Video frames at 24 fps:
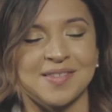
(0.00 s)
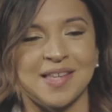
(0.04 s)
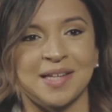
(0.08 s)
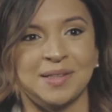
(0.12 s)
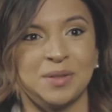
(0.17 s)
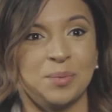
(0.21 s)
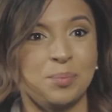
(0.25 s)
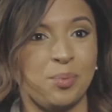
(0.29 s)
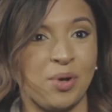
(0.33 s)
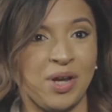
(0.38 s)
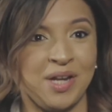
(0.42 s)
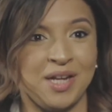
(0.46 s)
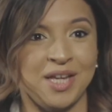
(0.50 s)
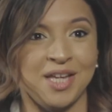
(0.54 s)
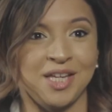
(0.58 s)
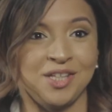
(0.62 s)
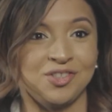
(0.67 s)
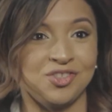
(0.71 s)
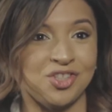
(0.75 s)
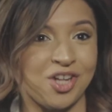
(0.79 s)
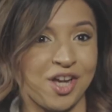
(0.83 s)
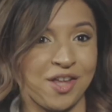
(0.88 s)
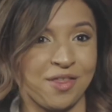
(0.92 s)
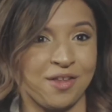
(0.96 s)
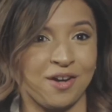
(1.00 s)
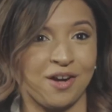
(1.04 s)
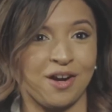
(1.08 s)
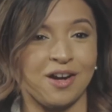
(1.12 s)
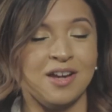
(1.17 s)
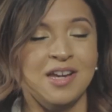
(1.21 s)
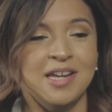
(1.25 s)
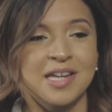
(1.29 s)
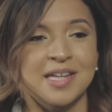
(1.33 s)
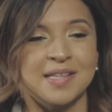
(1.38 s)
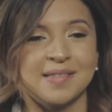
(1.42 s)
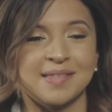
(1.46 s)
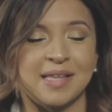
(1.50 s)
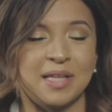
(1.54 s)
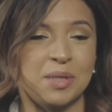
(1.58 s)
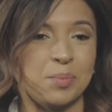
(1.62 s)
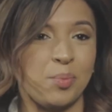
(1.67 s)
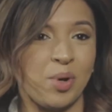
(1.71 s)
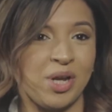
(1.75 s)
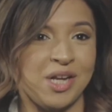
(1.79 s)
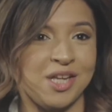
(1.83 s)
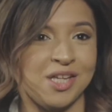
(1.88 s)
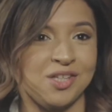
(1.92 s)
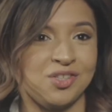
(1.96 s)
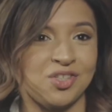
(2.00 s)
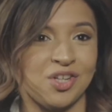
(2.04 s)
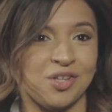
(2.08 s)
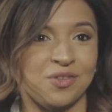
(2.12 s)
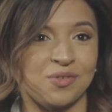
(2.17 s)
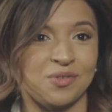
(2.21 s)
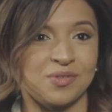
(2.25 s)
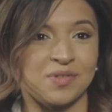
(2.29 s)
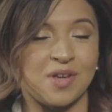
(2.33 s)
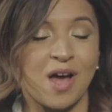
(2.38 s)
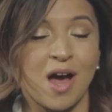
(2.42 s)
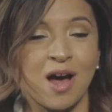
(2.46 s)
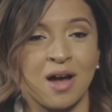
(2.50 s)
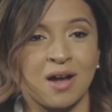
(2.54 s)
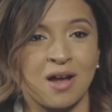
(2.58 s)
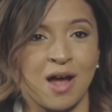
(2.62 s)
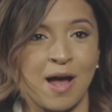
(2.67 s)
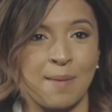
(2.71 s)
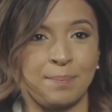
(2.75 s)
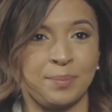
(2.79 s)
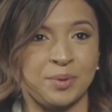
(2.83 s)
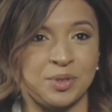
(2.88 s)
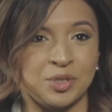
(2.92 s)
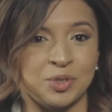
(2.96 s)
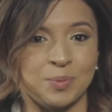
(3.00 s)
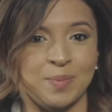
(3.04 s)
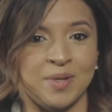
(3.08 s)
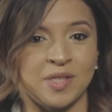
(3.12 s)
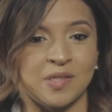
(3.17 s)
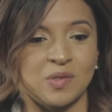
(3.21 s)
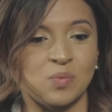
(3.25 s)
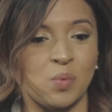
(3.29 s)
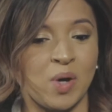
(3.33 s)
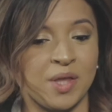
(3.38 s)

celebrating each other's accomplishments,